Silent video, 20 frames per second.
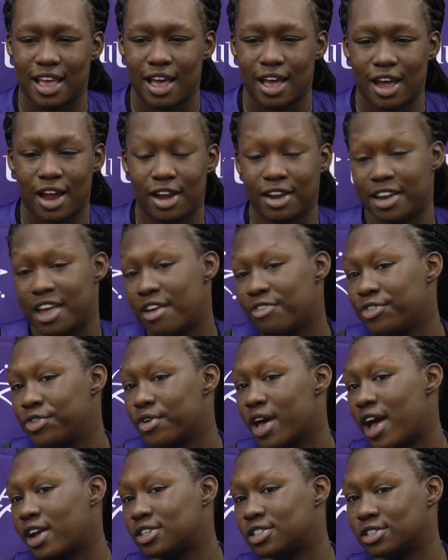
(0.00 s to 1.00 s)
her
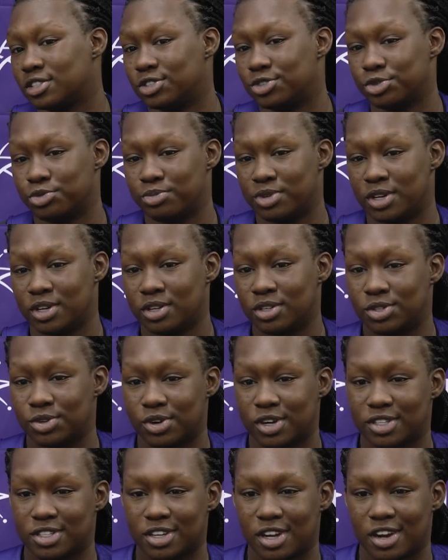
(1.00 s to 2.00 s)
nephew actually drew me
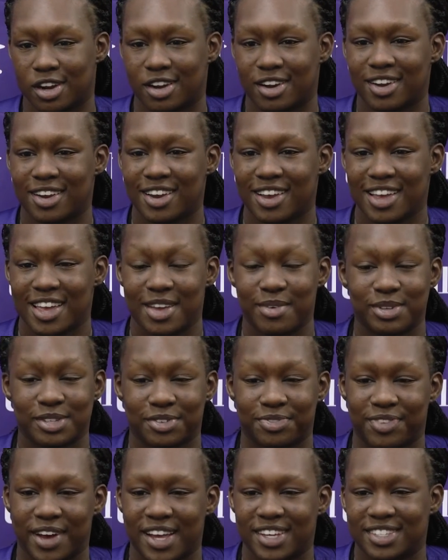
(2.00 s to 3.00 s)
towards her. He was
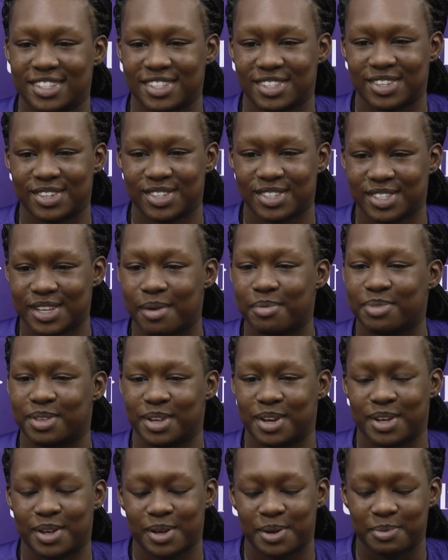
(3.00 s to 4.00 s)
a feisty little
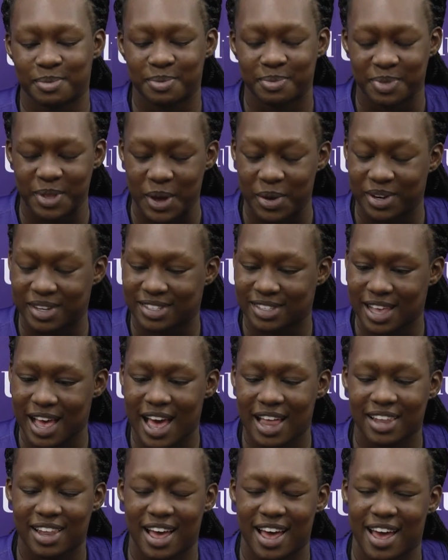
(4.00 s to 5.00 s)
something on the
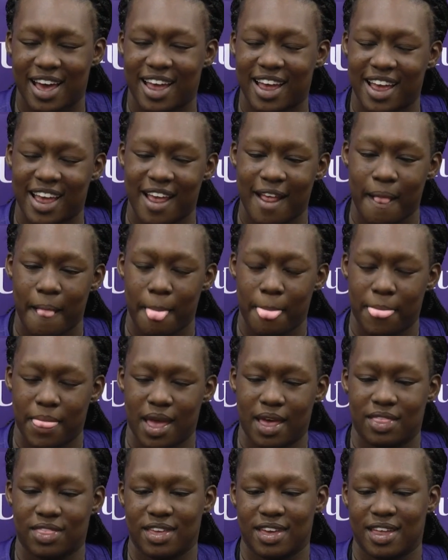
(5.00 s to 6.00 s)
sideline.
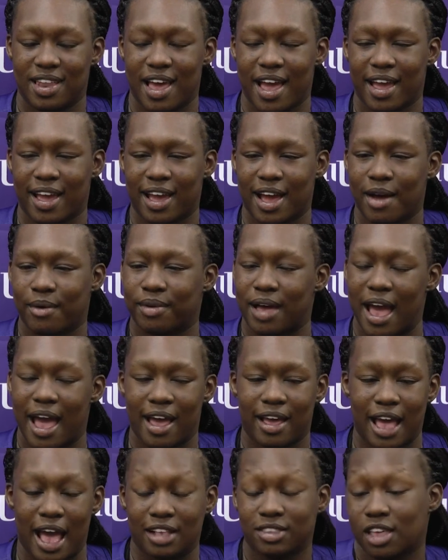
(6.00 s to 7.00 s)
And then, like,
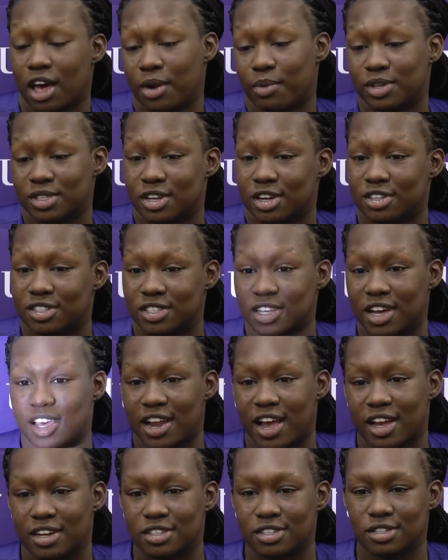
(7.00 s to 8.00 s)
I thought it was her
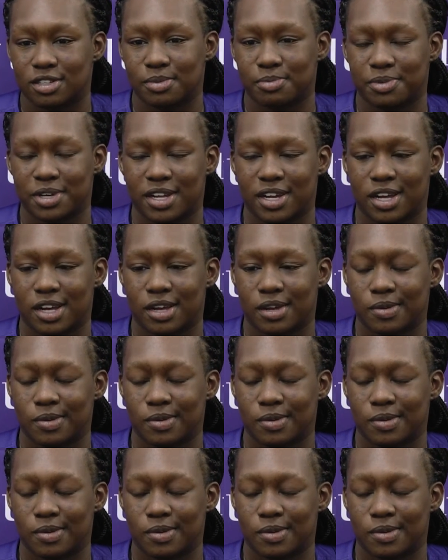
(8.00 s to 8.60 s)
son, actually. But